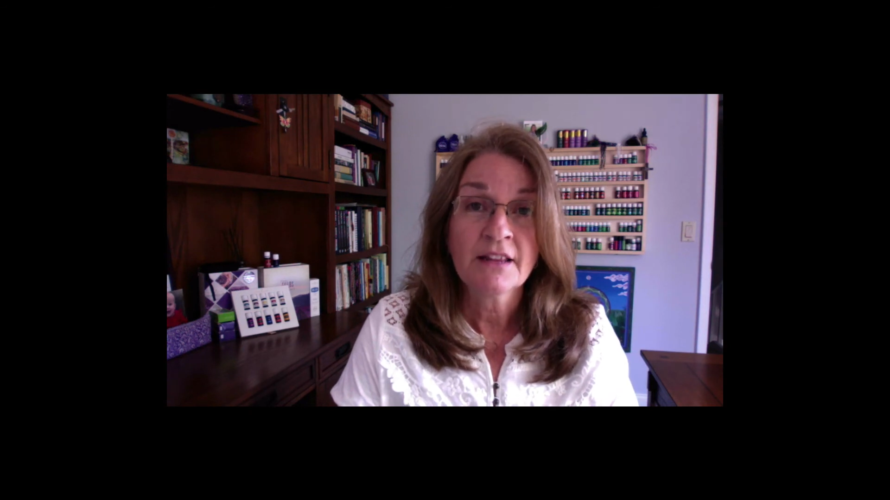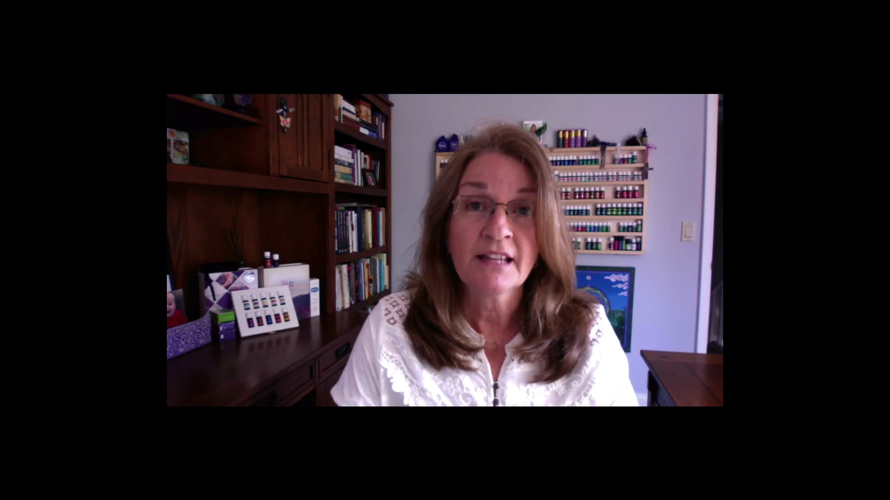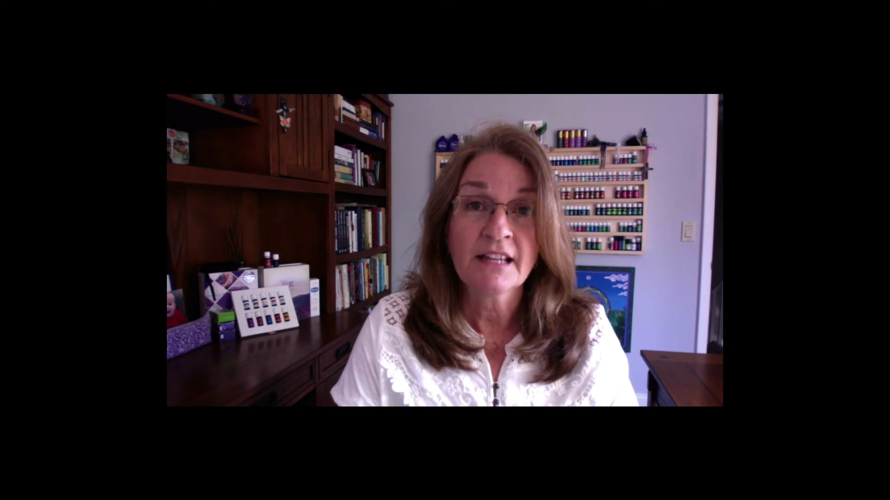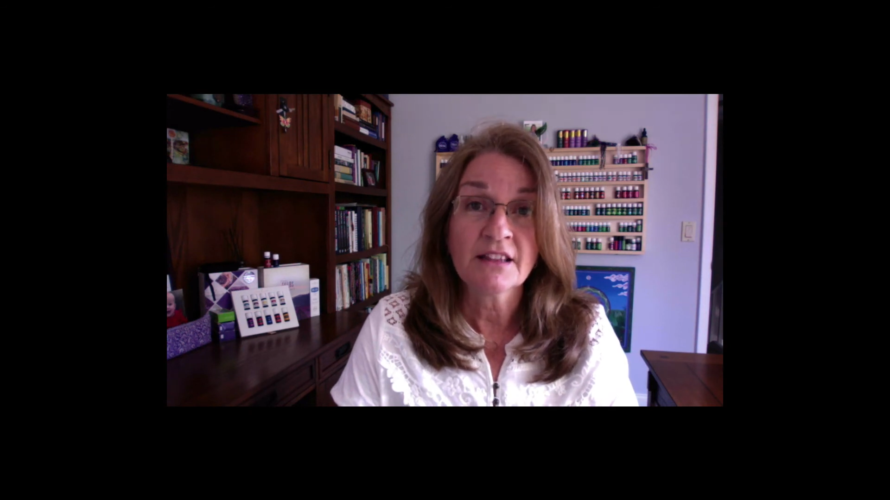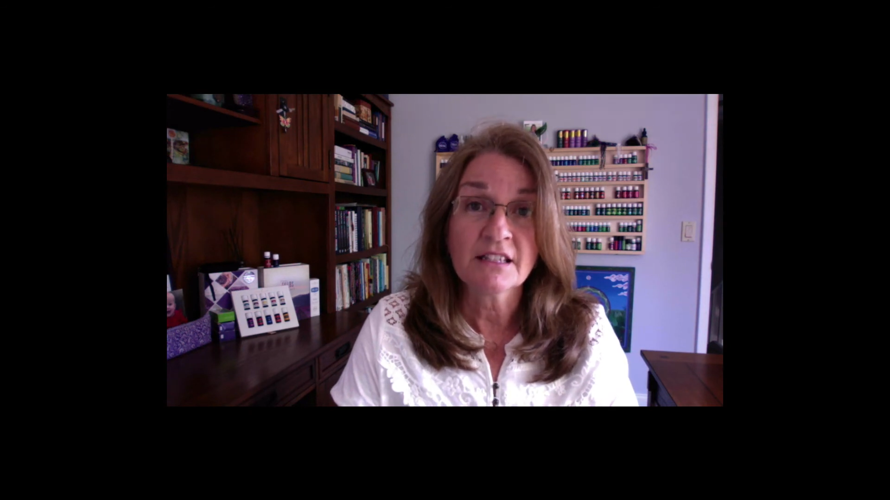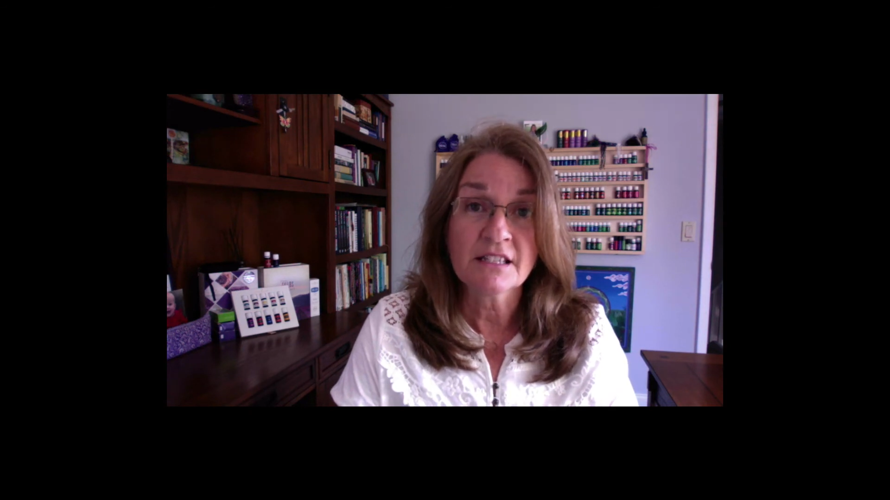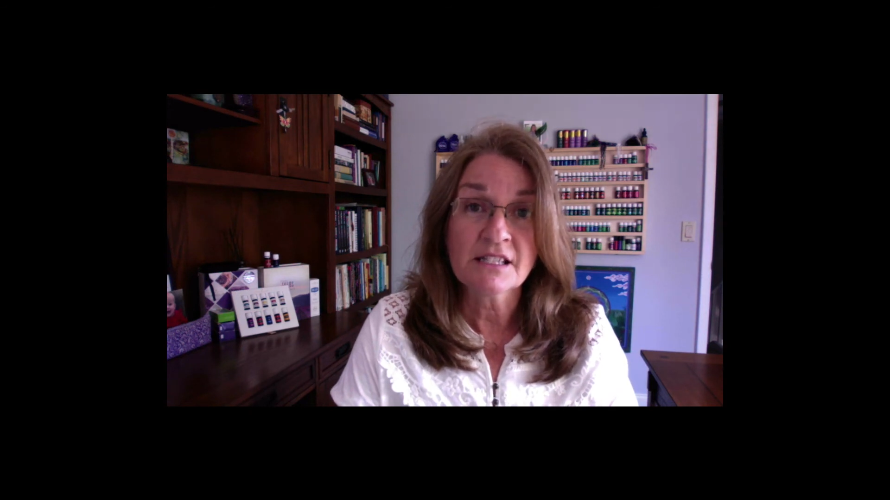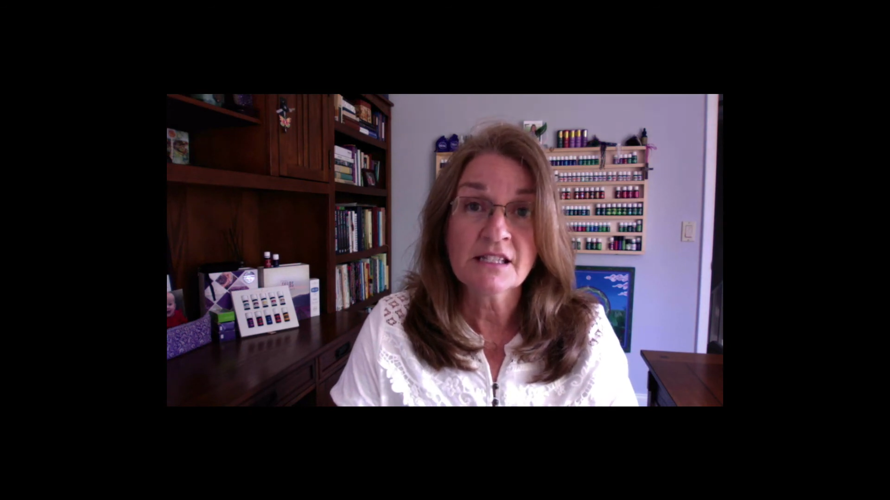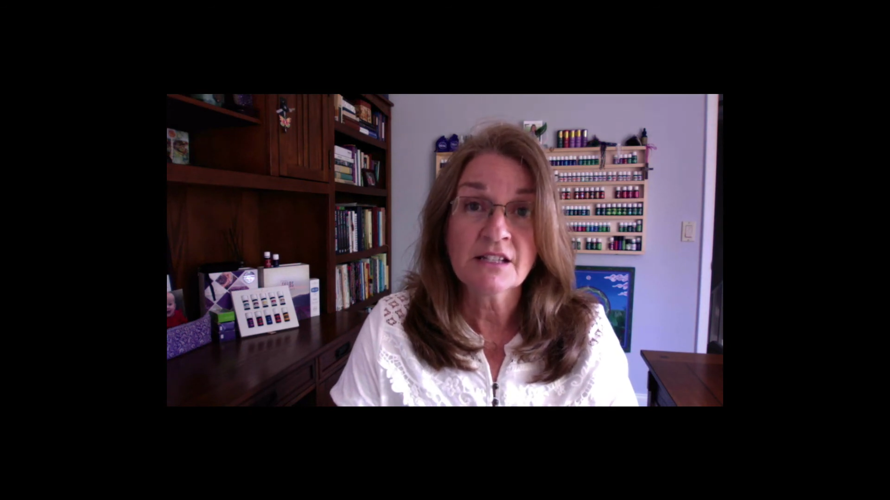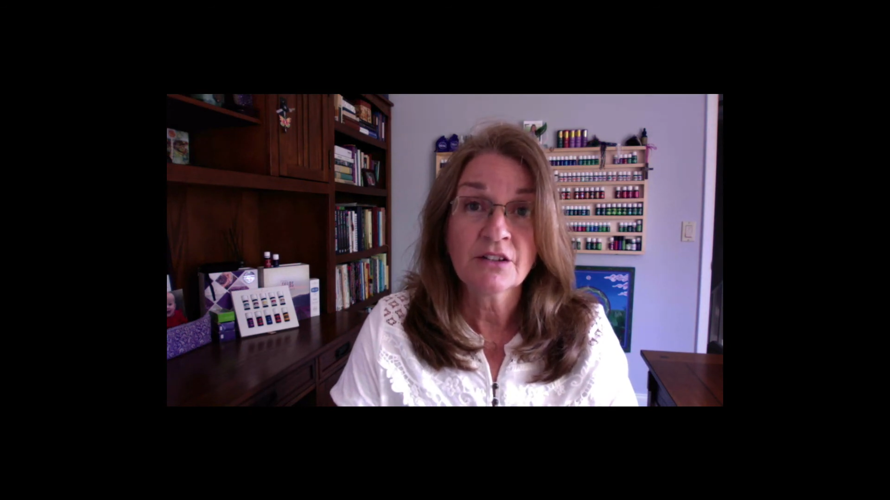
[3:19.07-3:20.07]
that
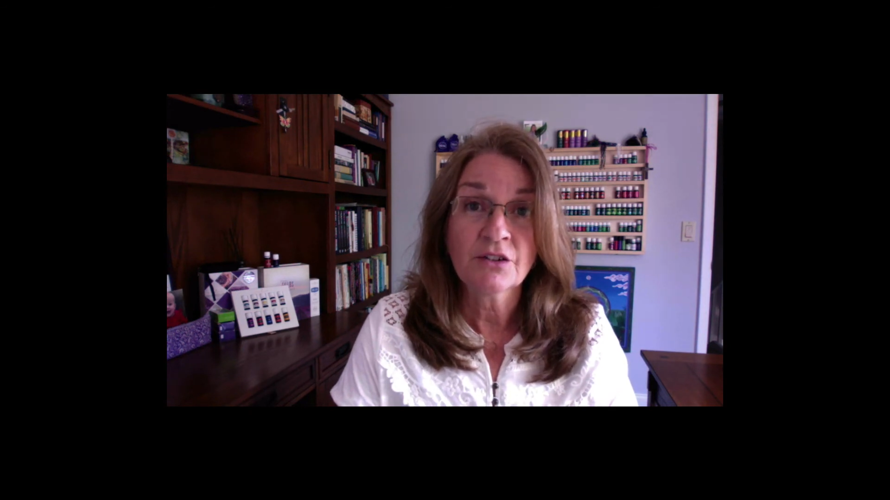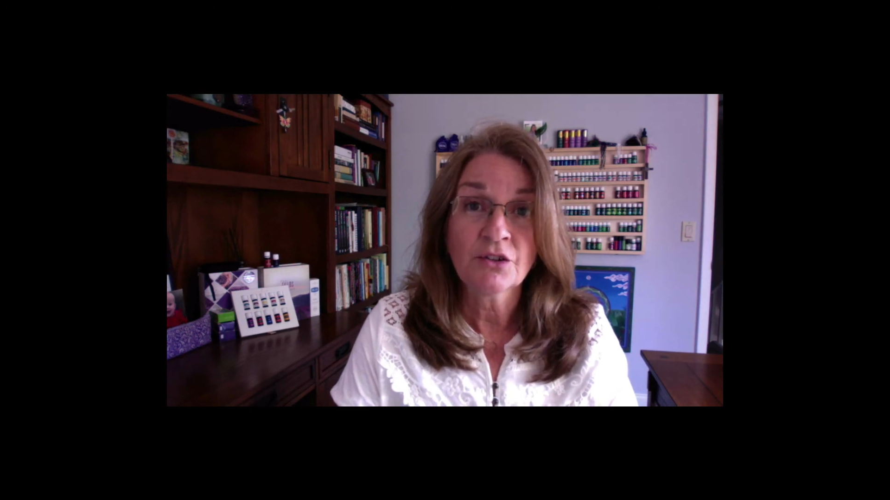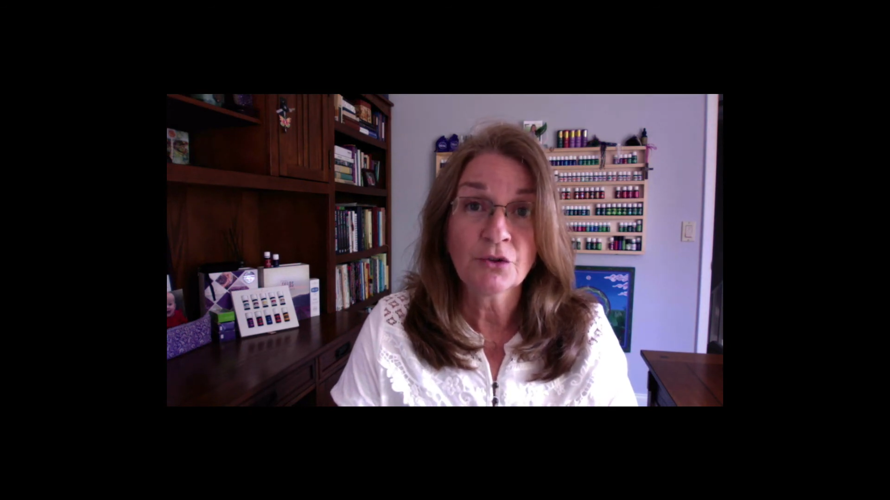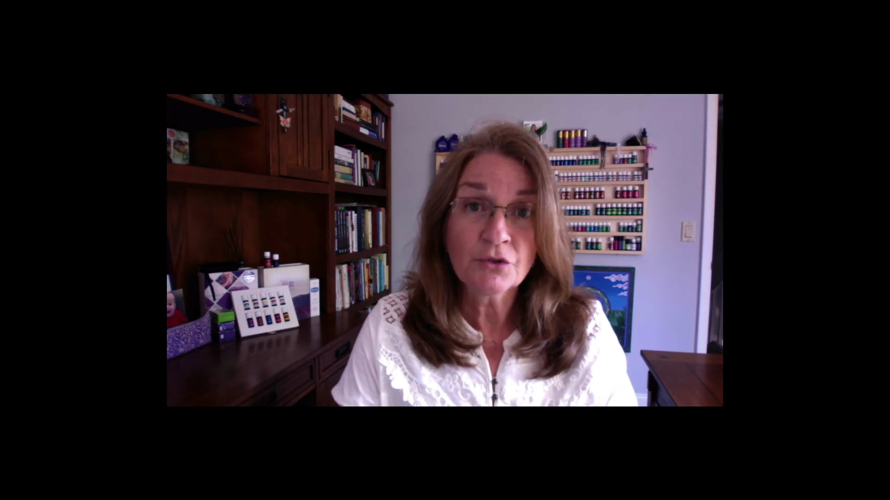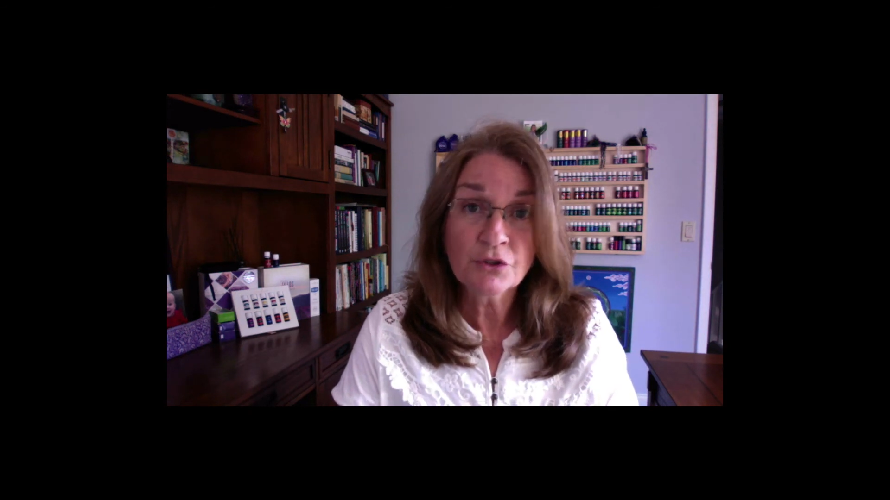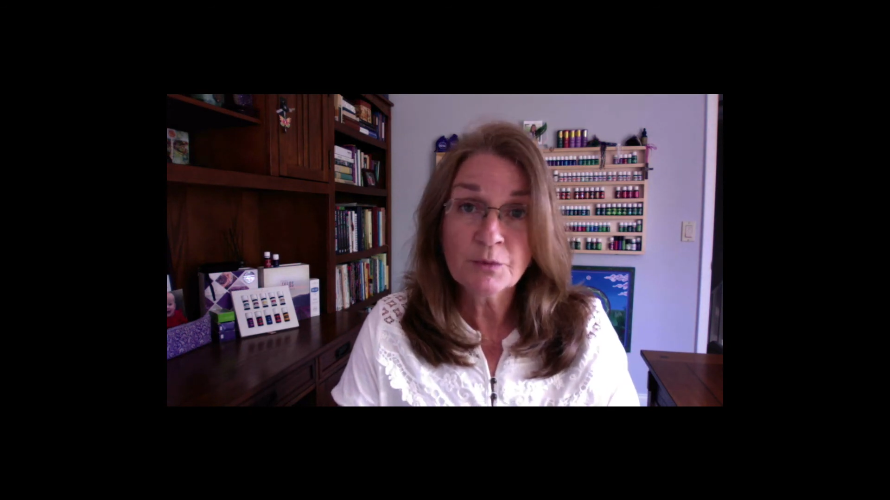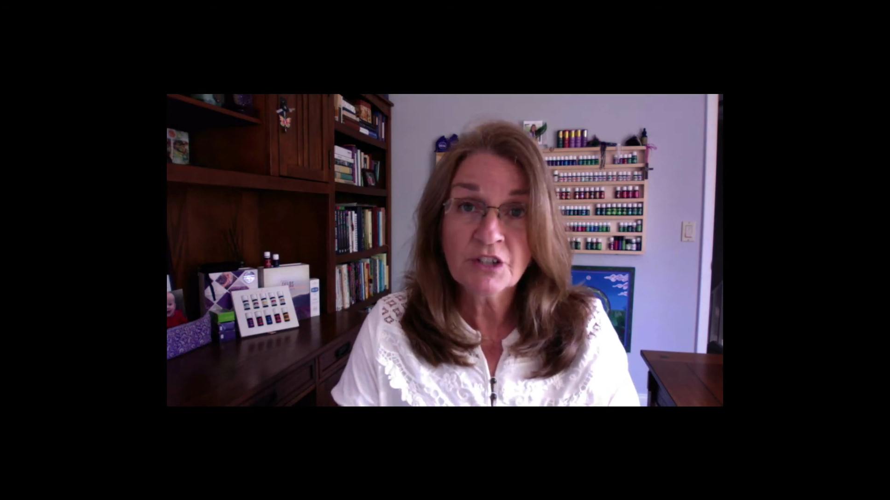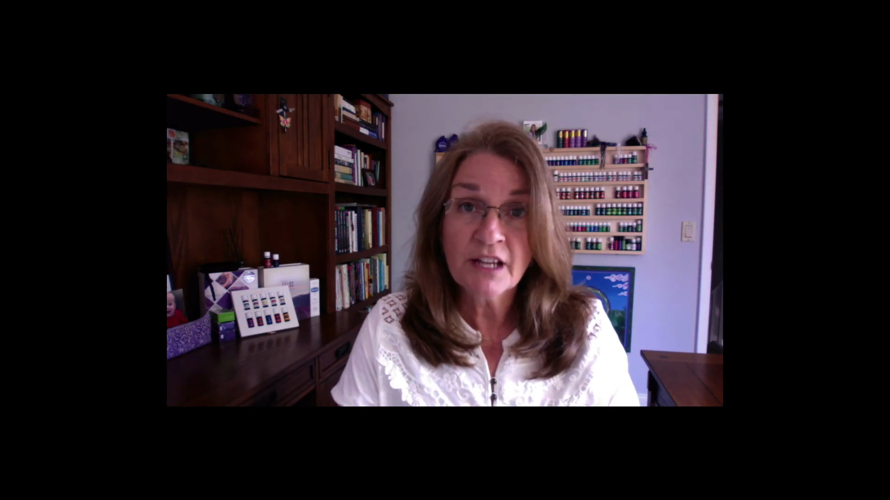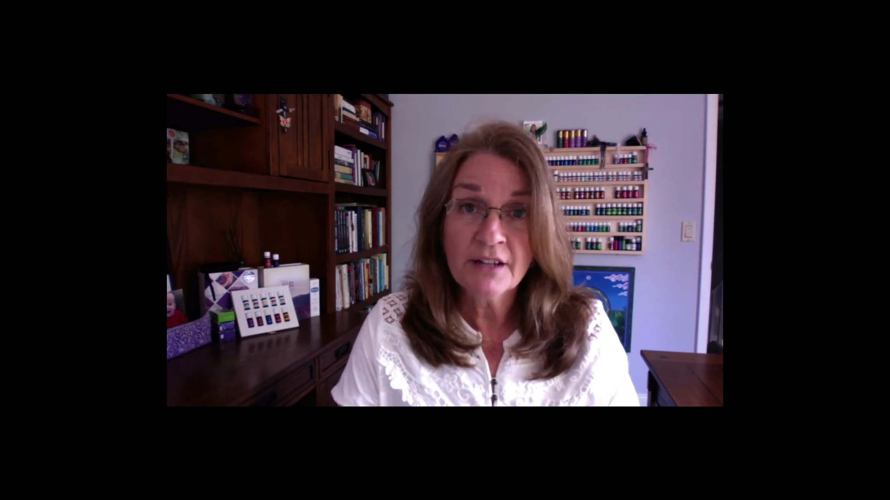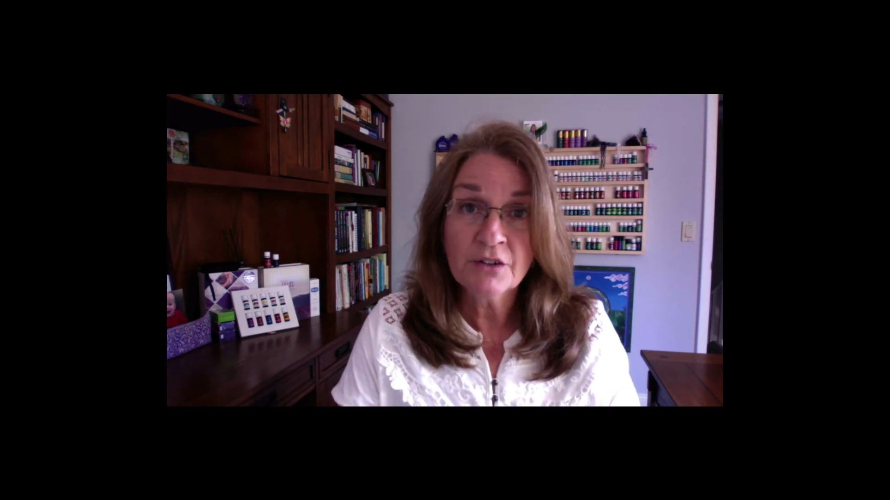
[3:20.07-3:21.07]
this YouTube
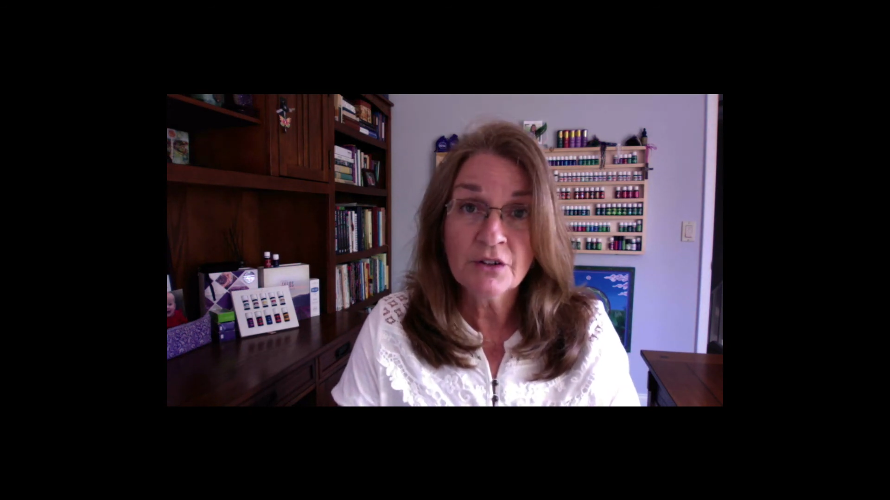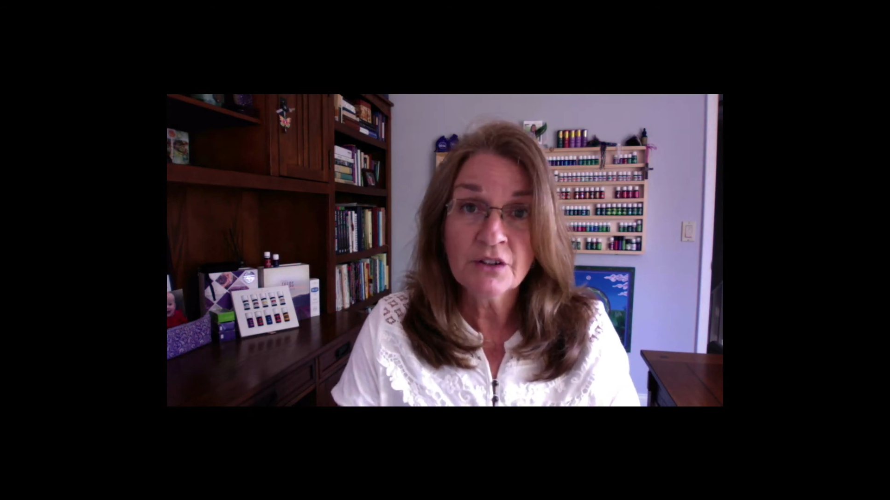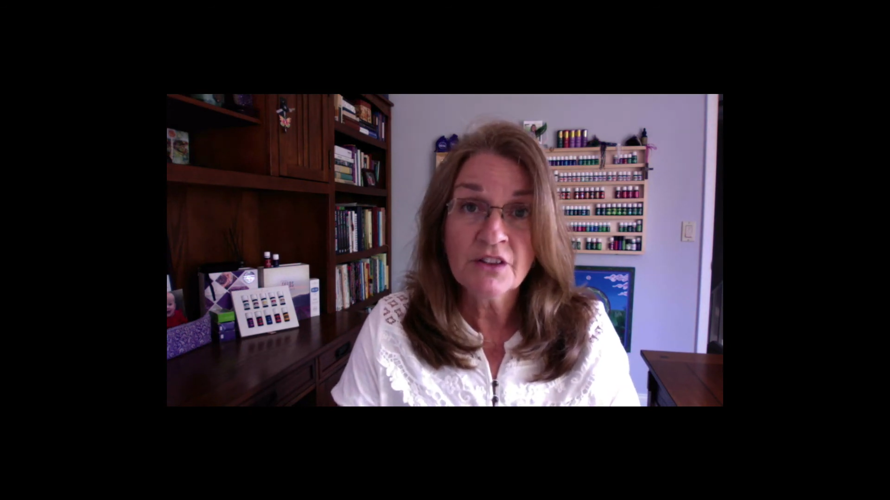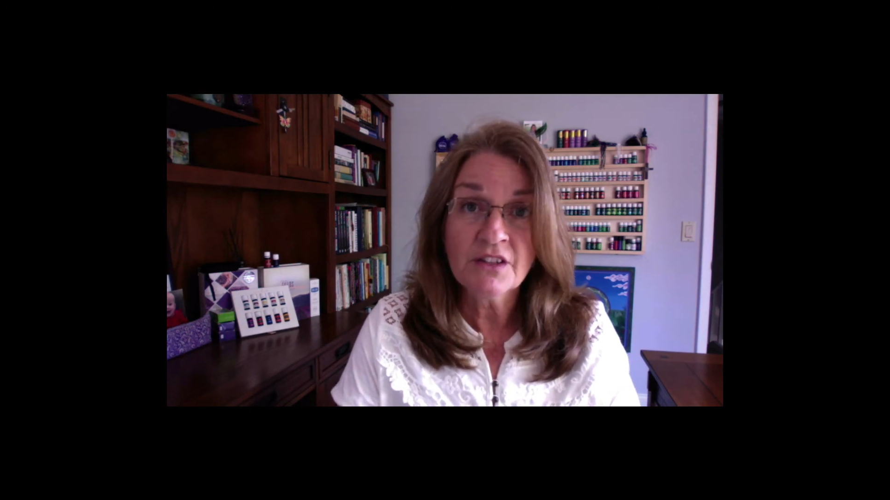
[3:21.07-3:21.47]
channel,